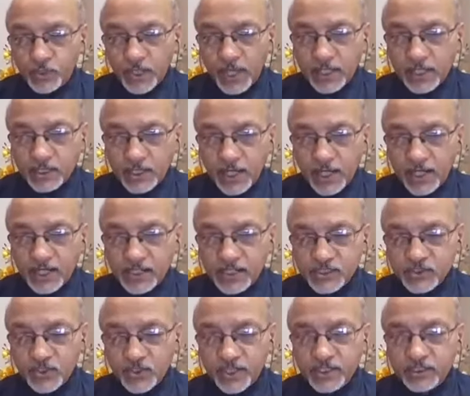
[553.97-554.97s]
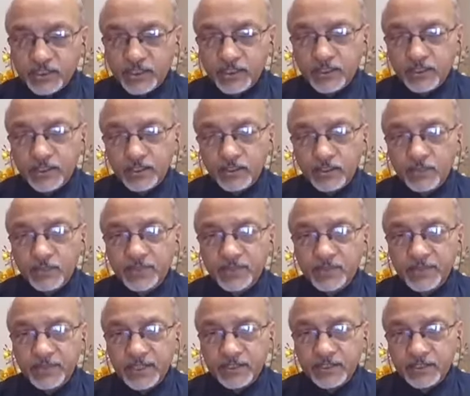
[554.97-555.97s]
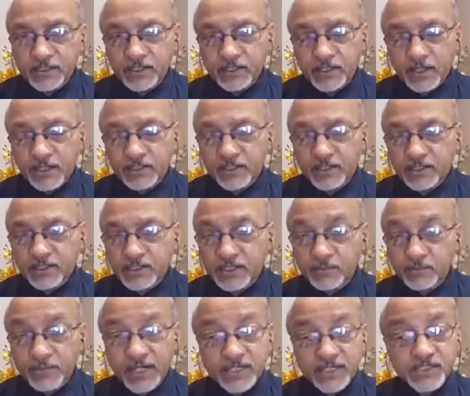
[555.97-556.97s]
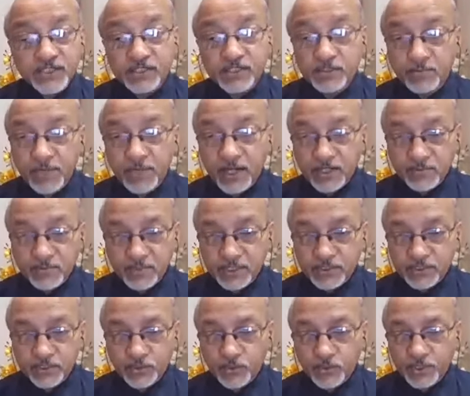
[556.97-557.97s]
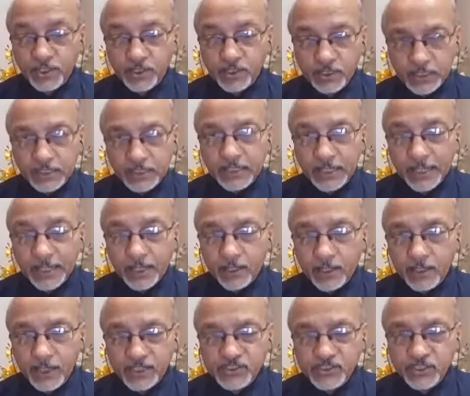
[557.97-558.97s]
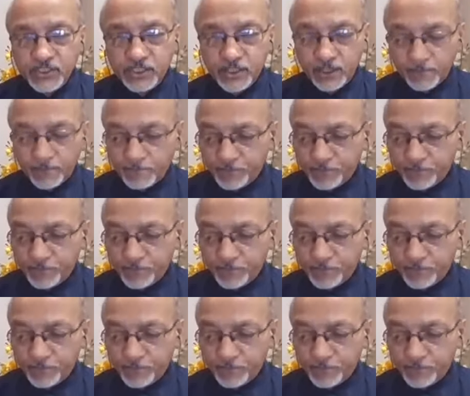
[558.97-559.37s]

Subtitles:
I had joined in a complementary and alternative medicine department, okay, in Exeter.